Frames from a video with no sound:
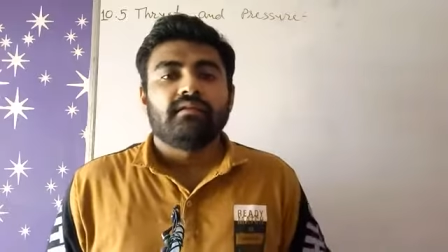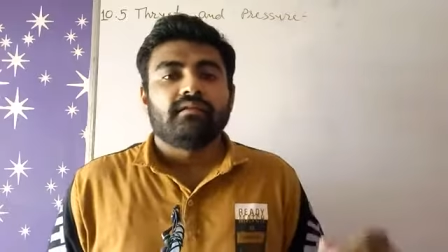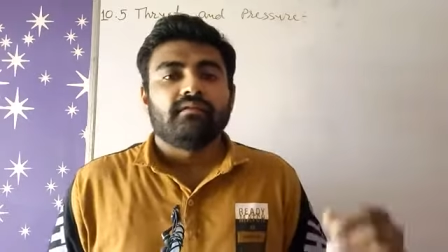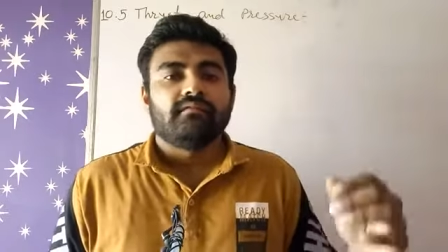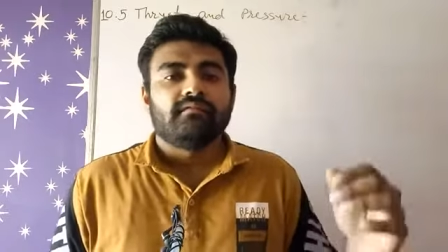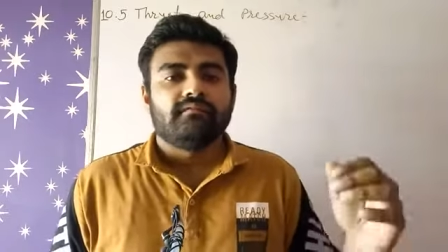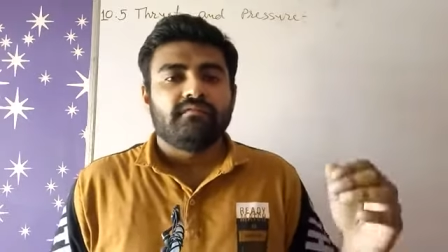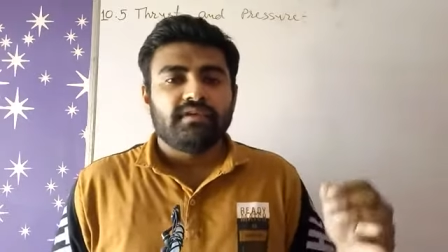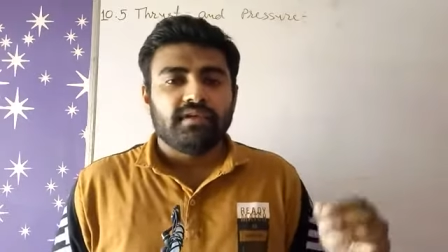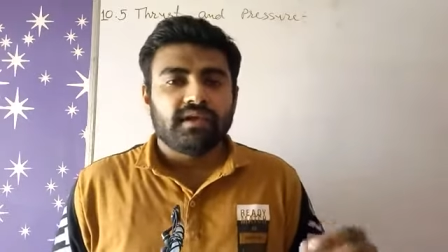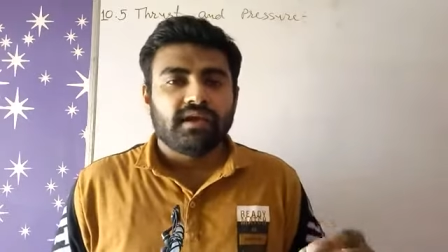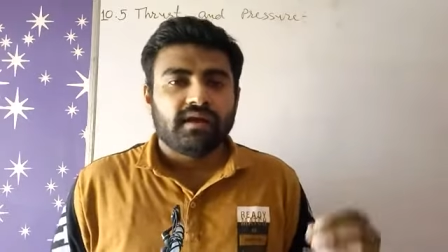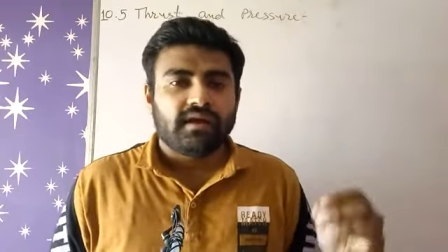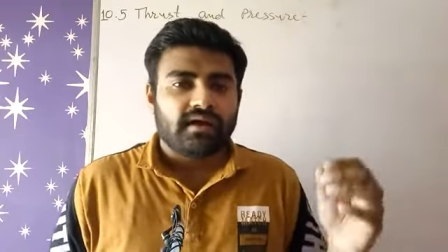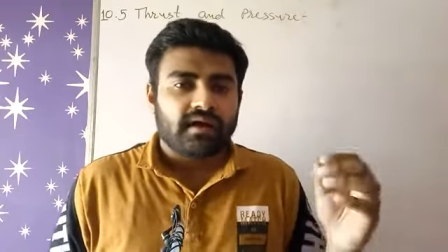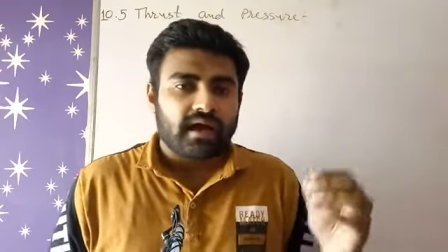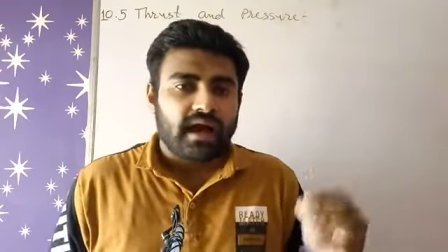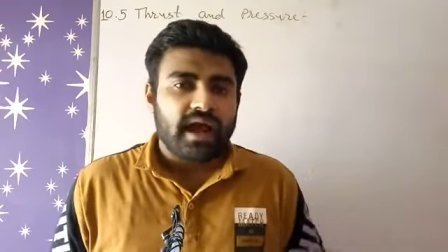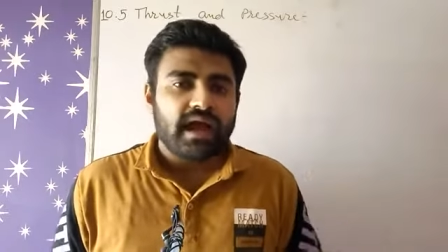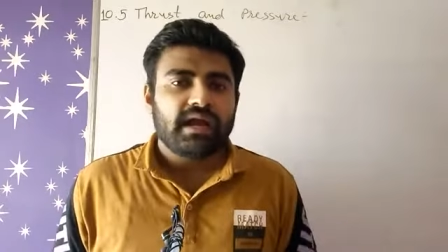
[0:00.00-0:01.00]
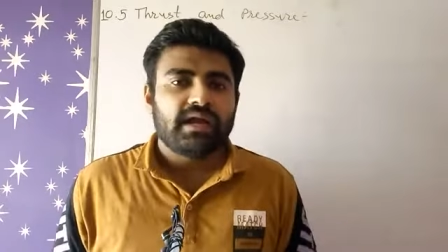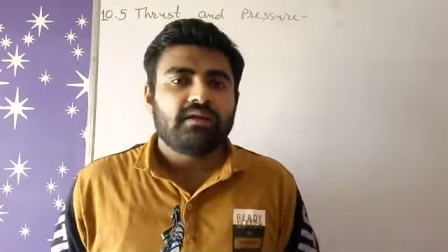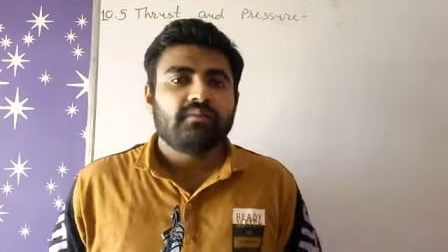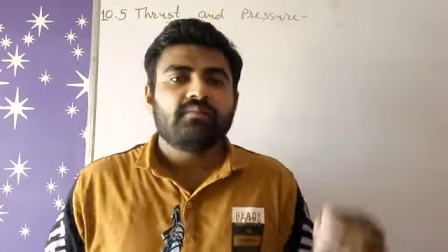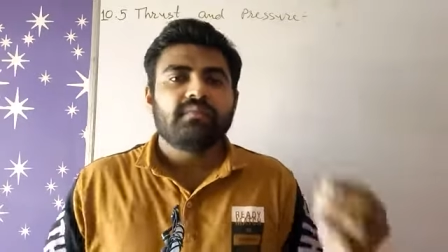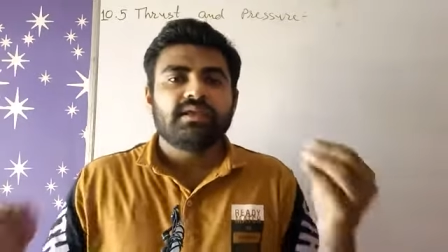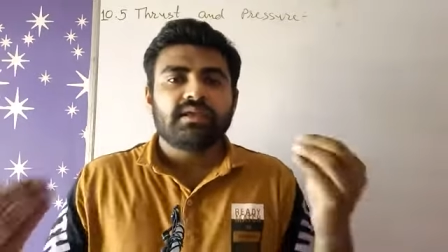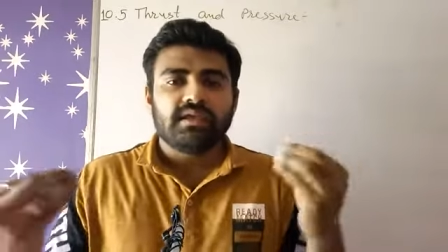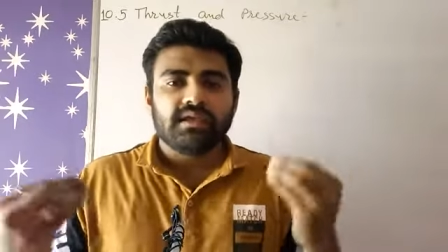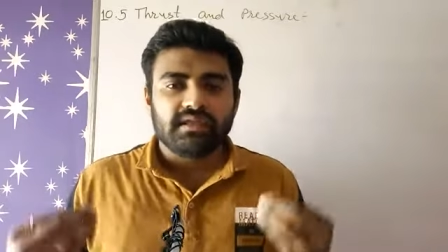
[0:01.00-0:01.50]
we can't
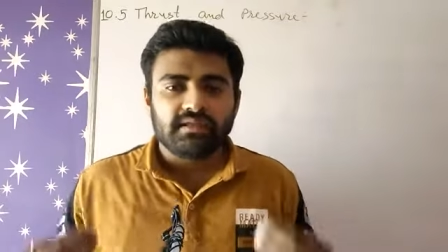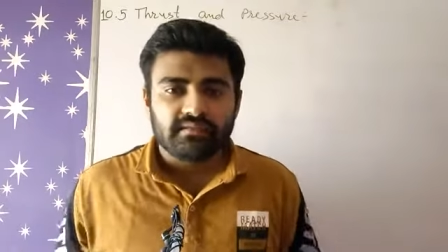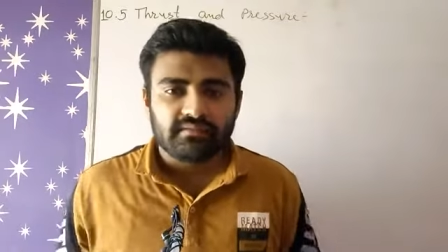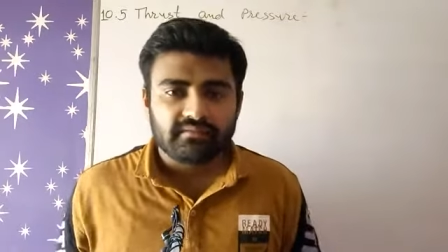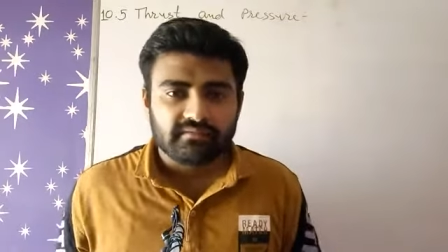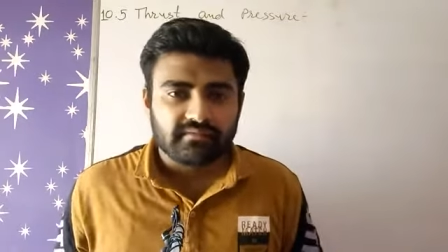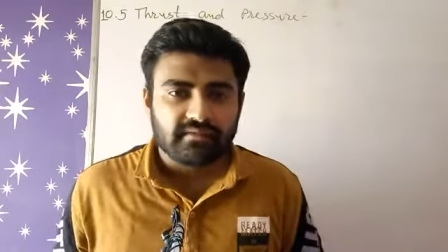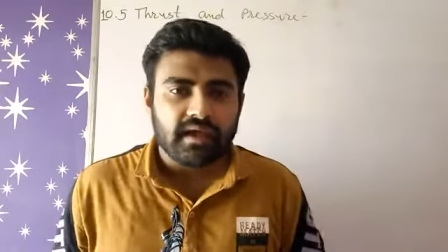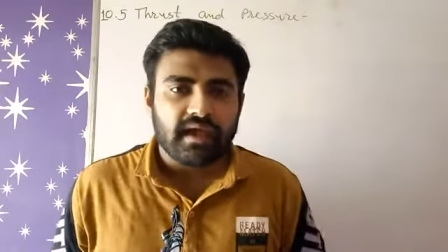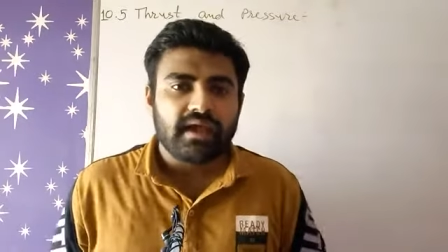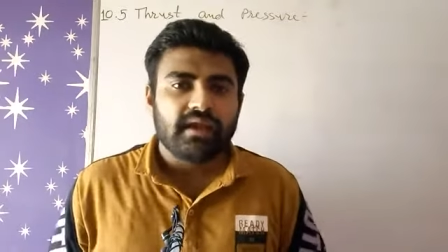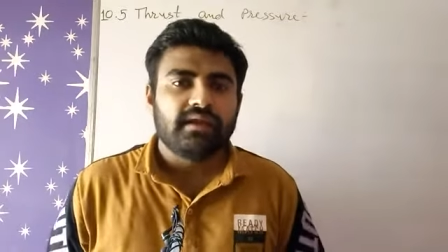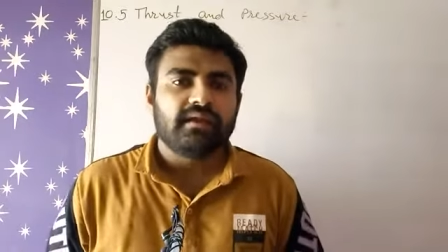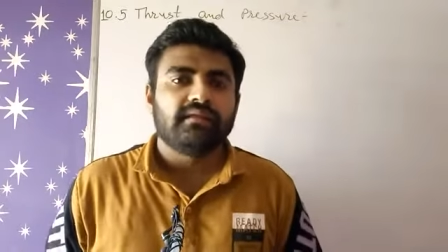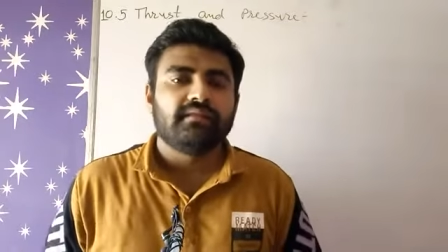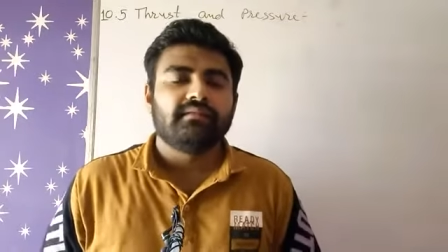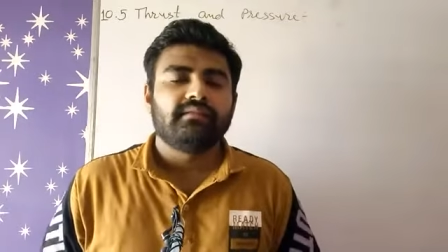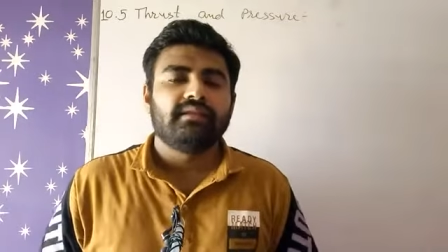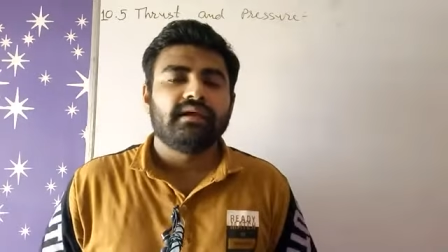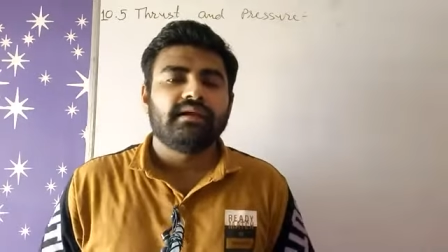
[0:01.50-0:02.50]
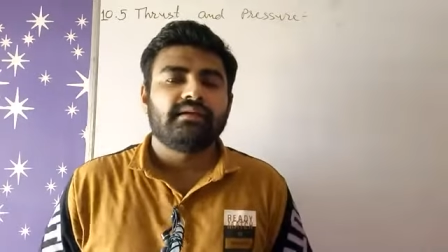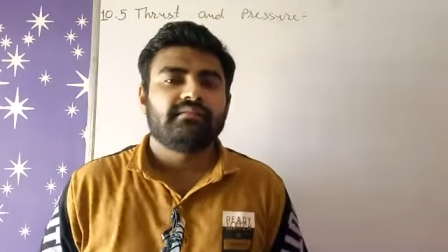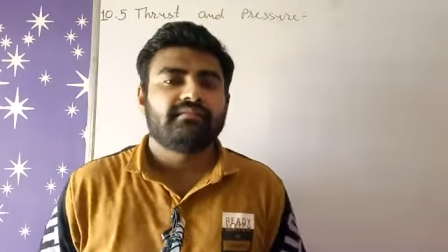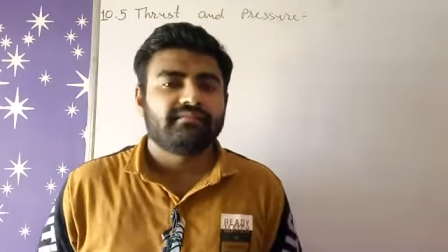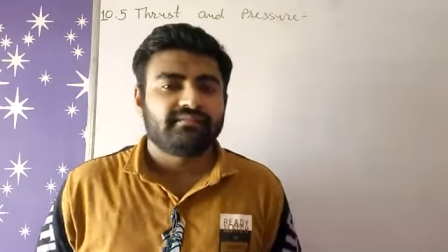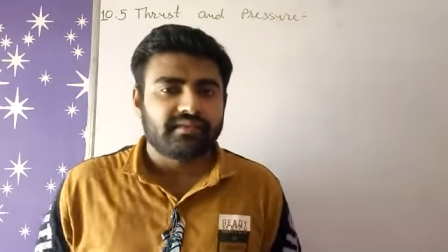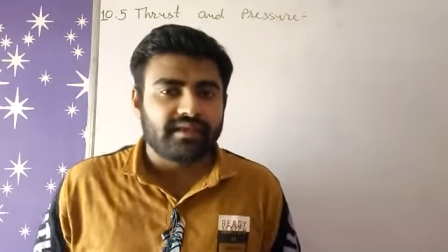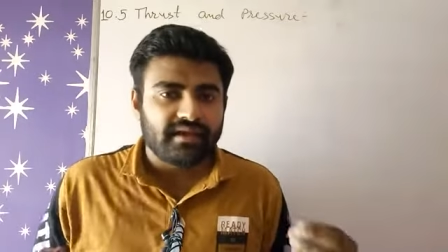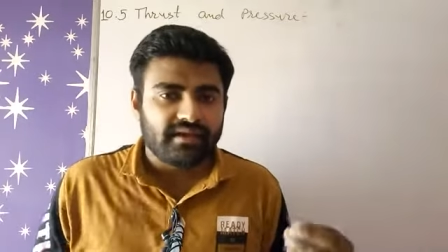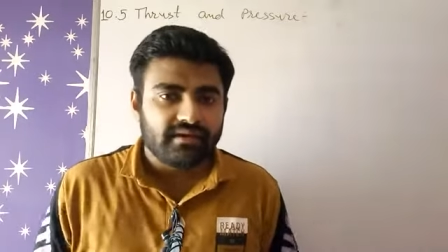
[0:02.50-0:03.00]
be inside that
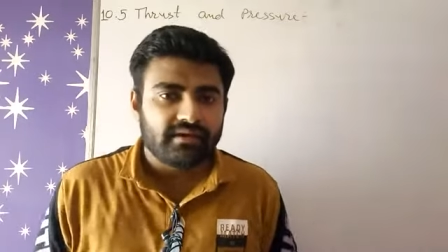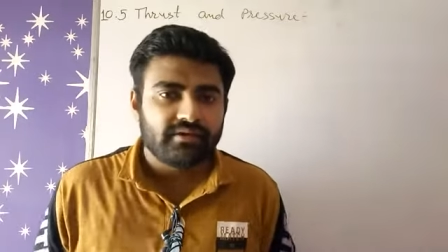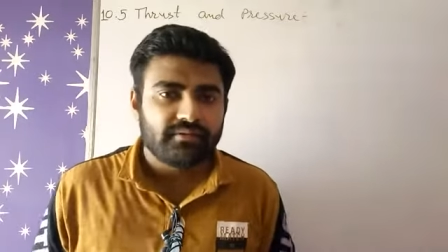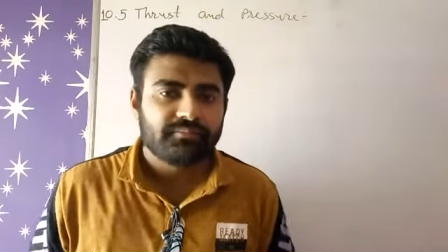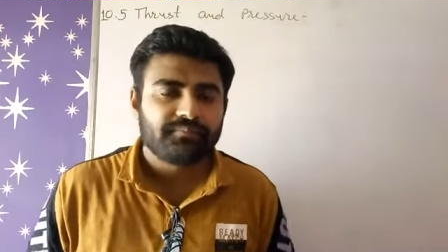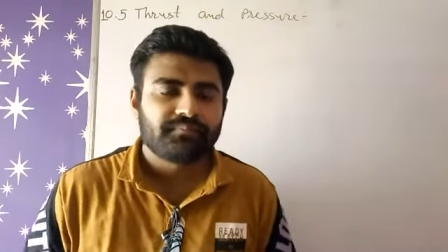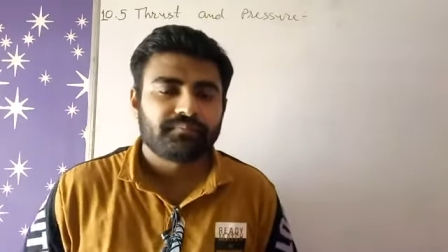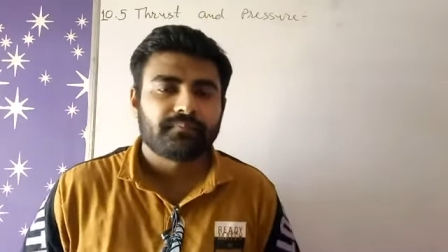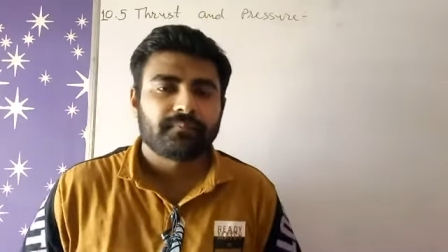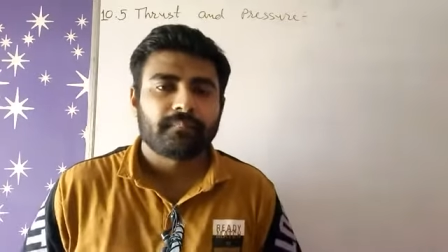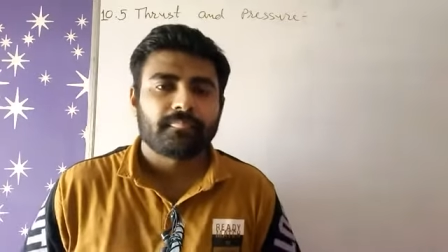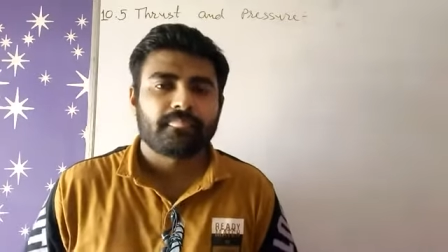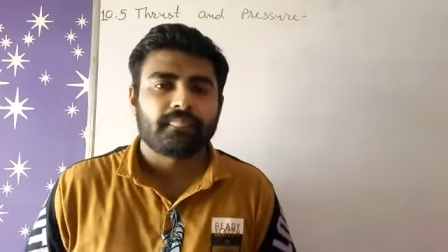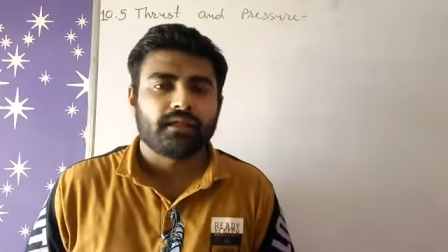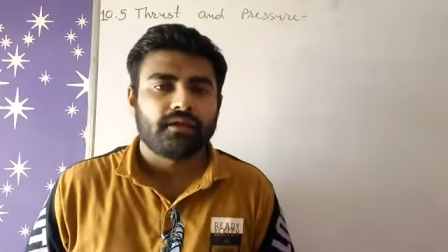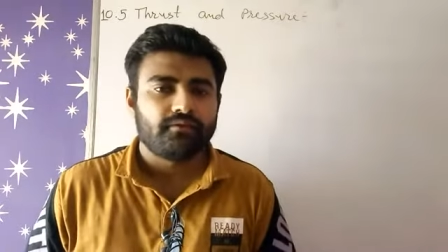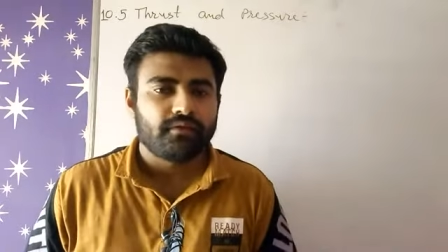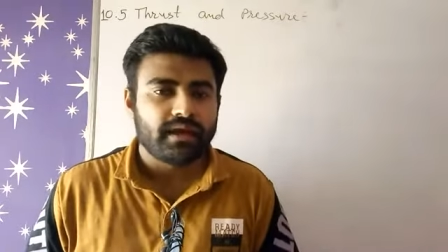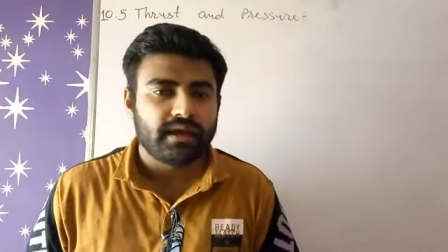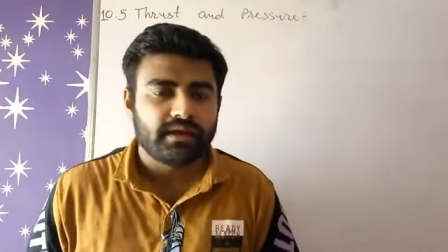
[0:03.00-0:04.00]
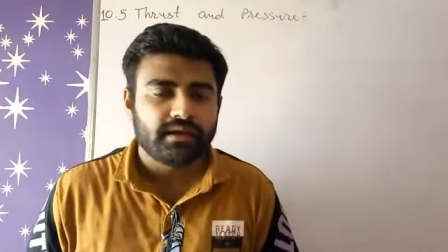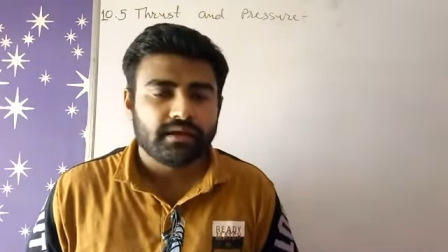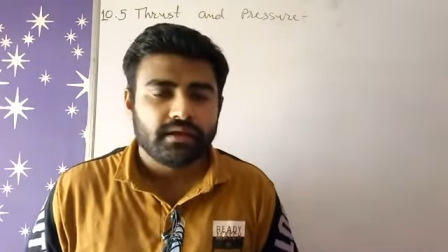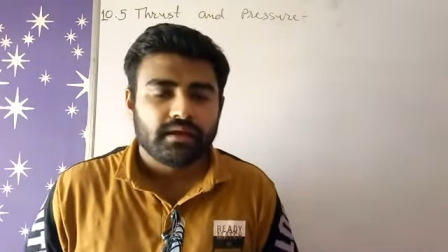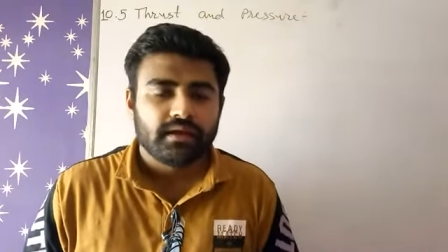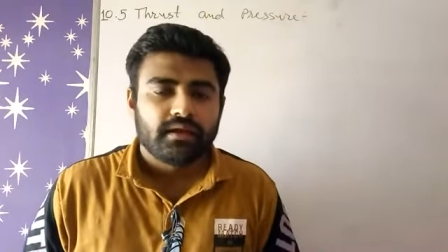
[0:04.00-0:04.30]
sand, right?